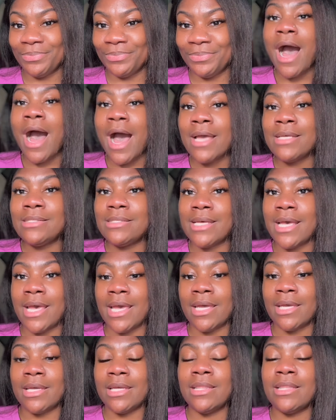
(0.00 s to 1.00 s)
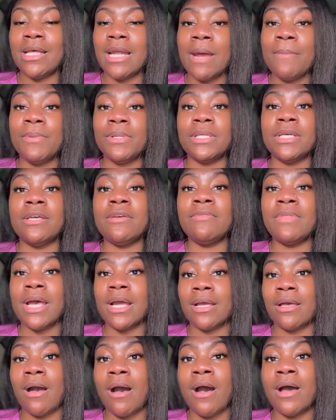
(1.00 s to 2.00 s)
I say that I believe
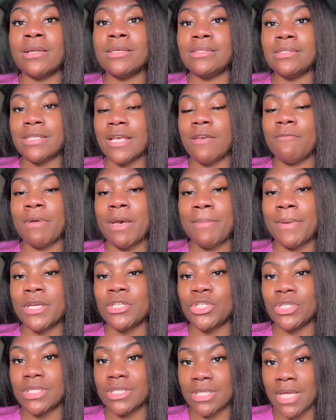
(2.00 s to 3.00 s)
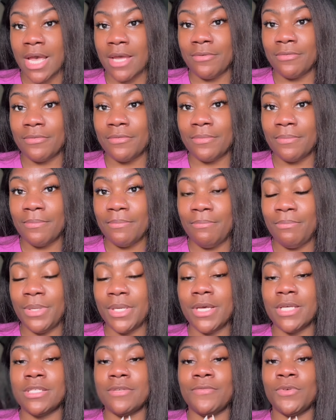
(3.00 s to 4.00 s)
that God saved my patient's life,
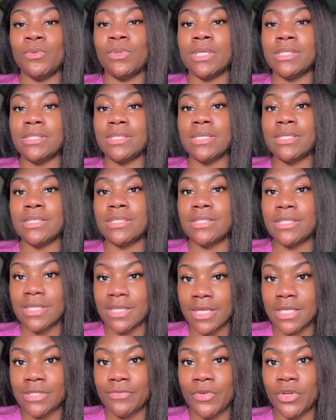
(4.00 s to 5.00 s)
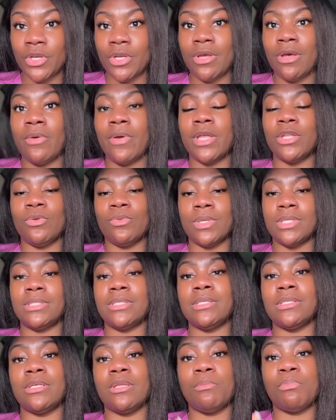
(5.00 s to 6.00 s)
because if you listened to this video and you
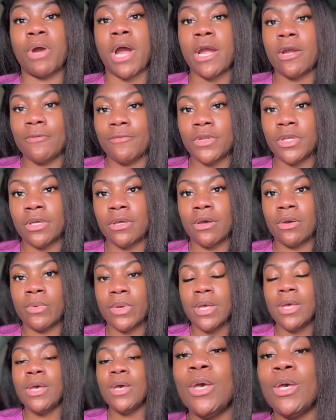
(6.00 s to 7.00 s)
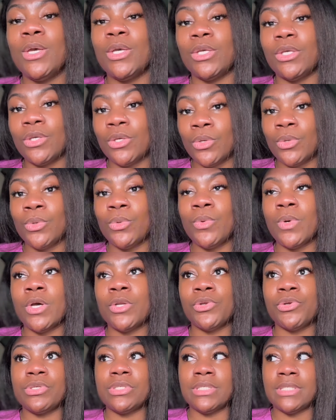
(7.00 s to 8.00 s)
listened to the prior video, you
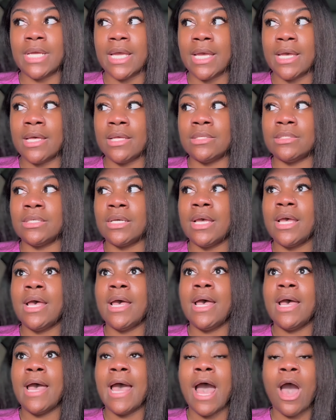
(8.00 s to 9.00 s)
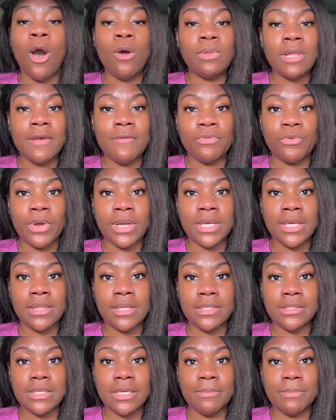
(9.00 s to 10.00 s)
understand how life-threatening
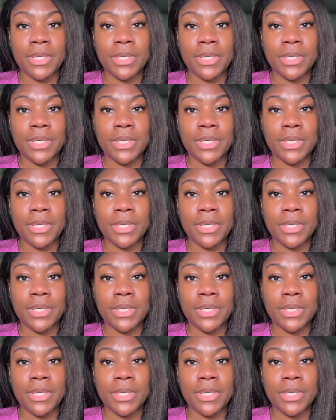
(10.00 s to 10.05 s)
these can